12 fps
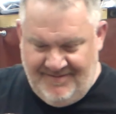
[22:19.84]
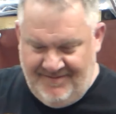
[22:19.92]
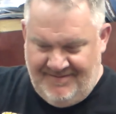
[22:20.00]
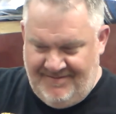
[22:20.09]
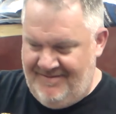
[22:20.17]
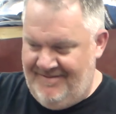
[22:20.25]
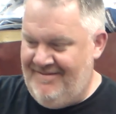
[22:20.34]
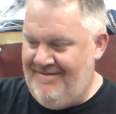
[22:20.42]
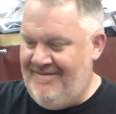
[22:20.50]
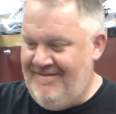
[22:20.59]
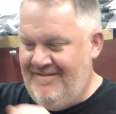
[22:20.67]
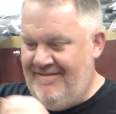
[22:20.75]

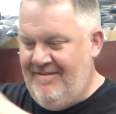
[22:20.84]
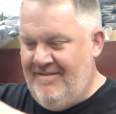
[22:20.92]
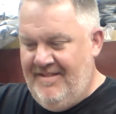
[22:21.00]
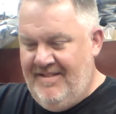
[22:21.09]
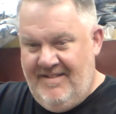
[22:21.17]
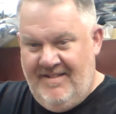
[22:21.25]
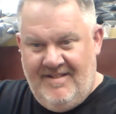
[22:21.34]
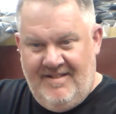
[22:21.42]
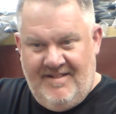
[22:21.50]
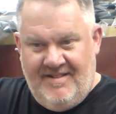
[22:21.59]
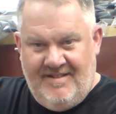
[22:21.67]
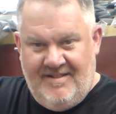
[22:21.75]

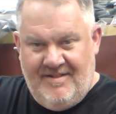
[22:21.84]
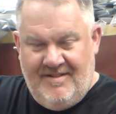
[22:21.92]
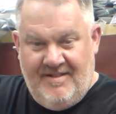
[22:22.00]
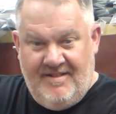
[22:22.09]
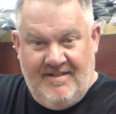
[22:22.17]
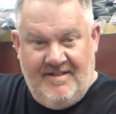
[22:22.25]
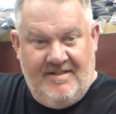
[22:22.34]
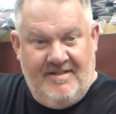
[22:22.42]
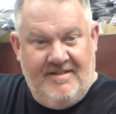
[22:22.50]
The person shown says nothing.